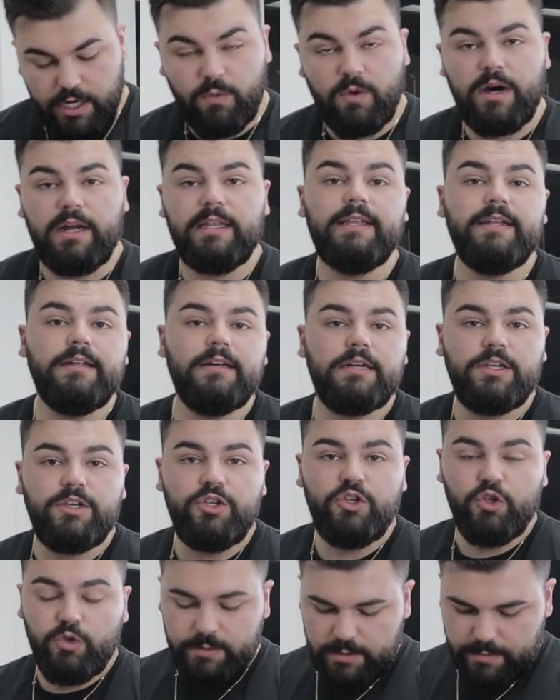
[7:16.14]
gonna want little
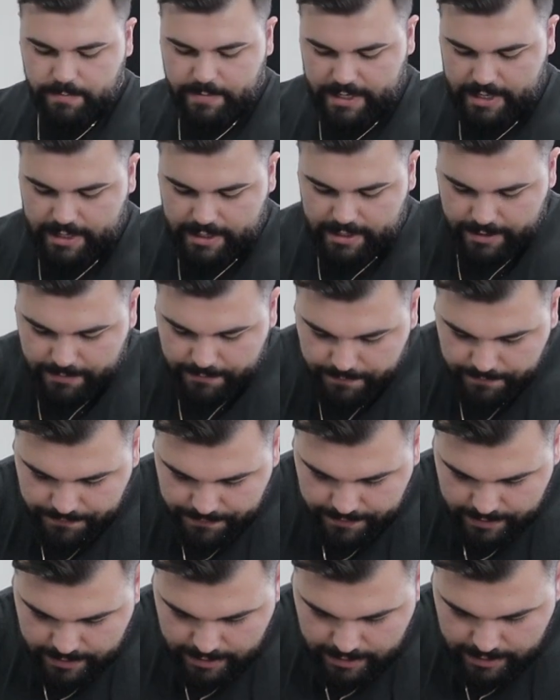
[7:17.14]
cubes of bacon.
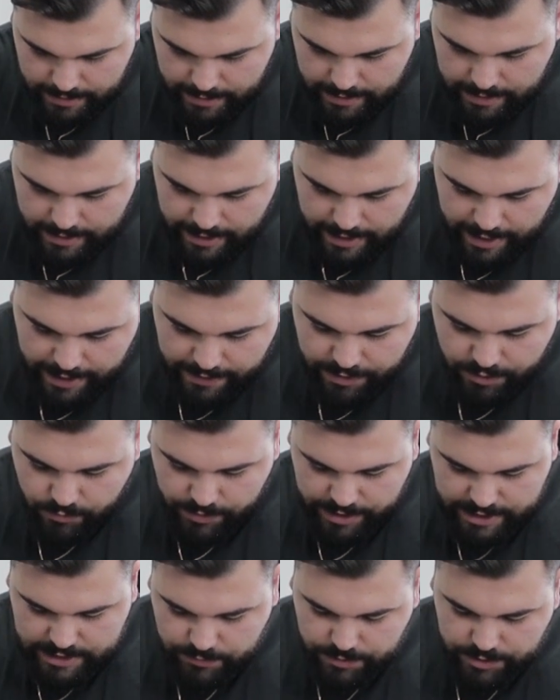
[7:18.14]
And the
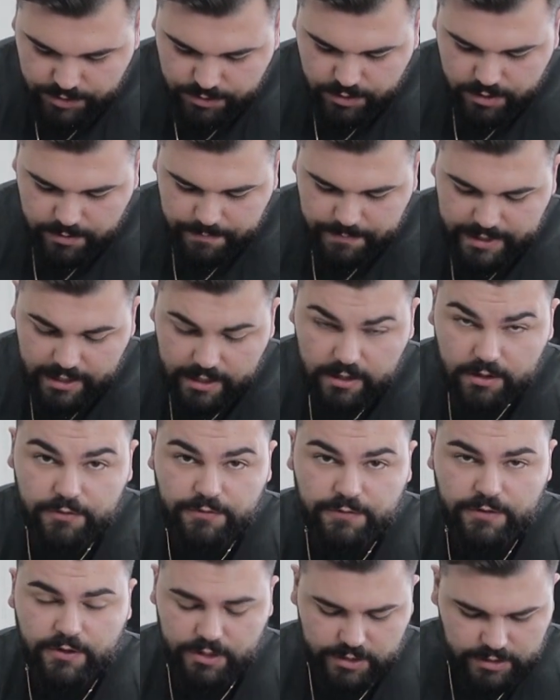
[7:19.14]
reason we're doing the bacon
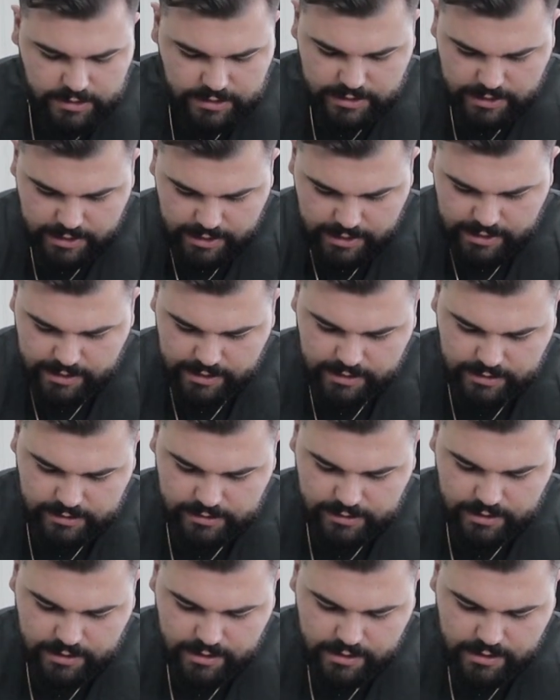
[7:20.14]
first
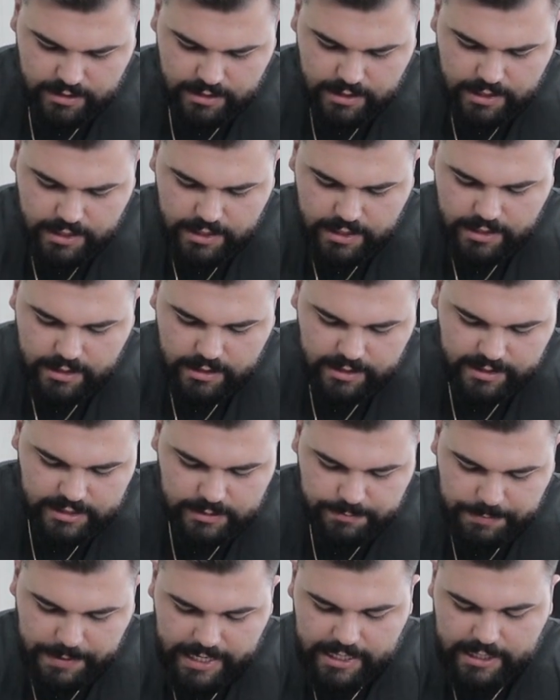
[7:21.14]
is
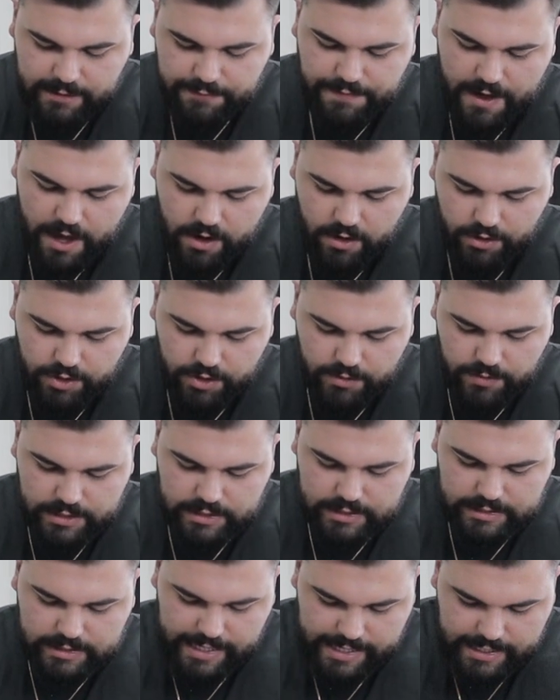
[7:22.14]
this bacon fat, although
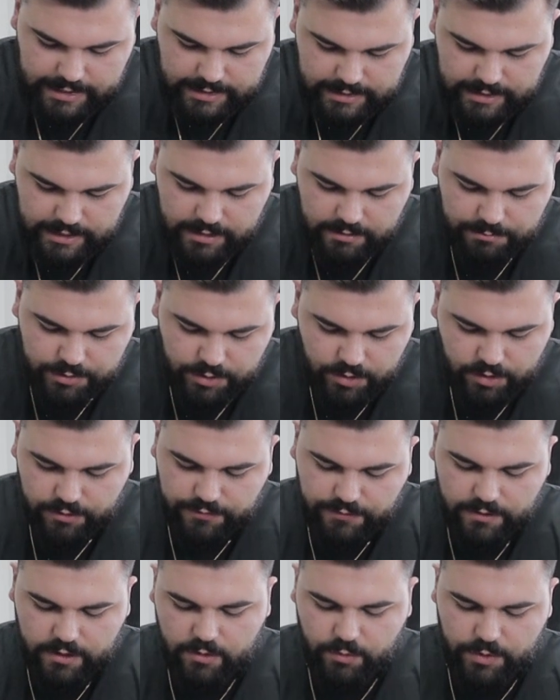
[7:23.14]
it's tasty and
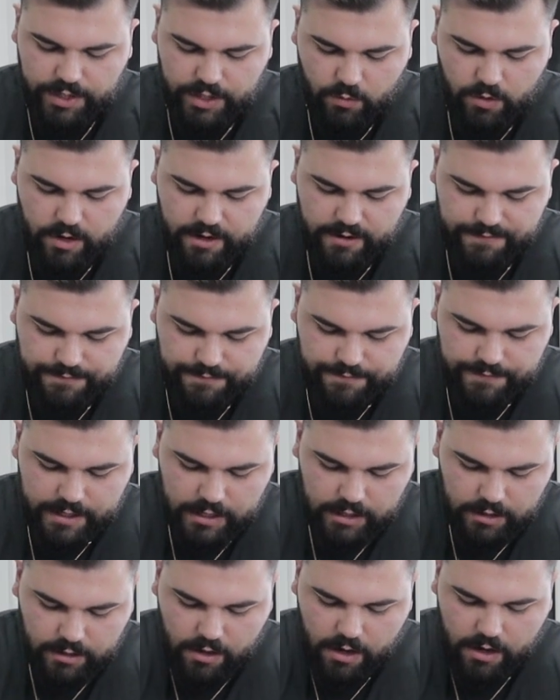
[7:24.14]
beautiful, we don't want to
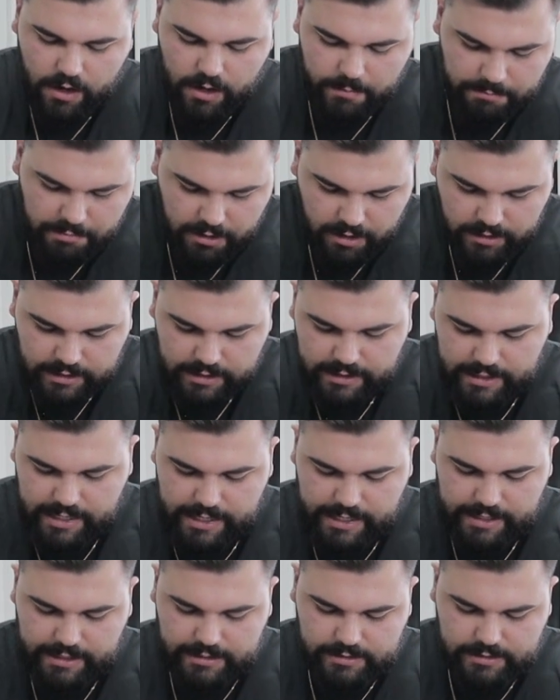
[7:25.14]
fill our
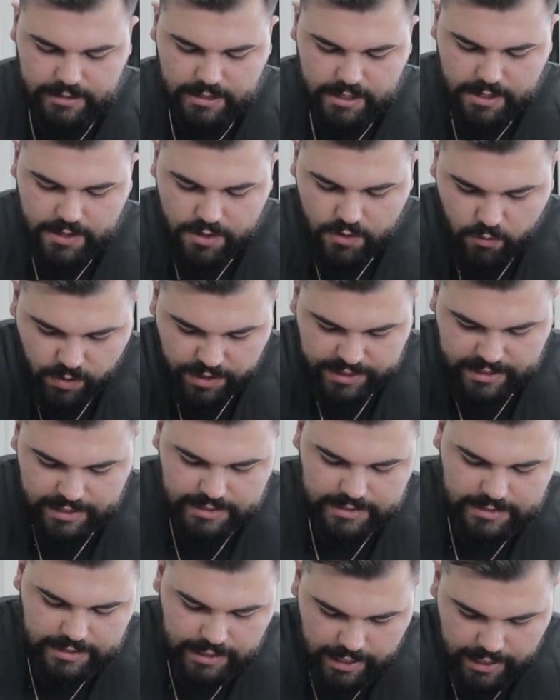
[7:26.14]
bolognese with a
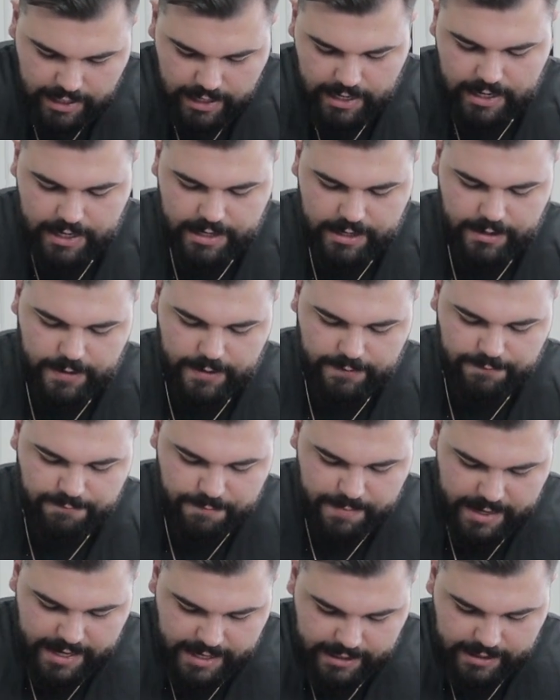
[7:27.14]
ton of
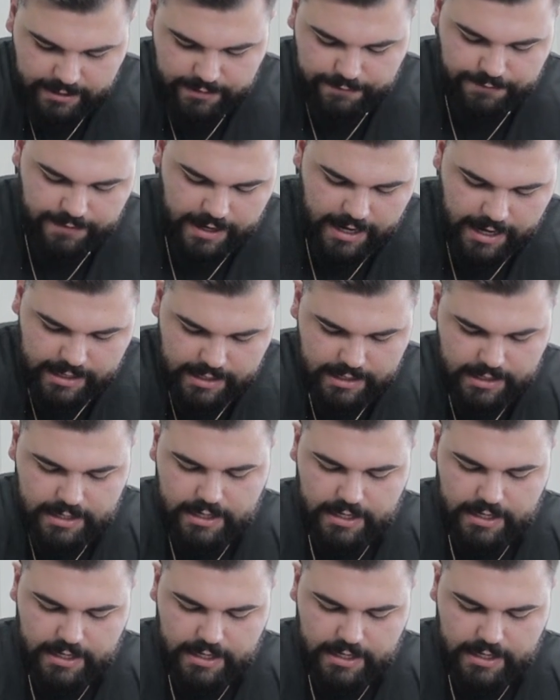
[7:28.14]
bacon fat.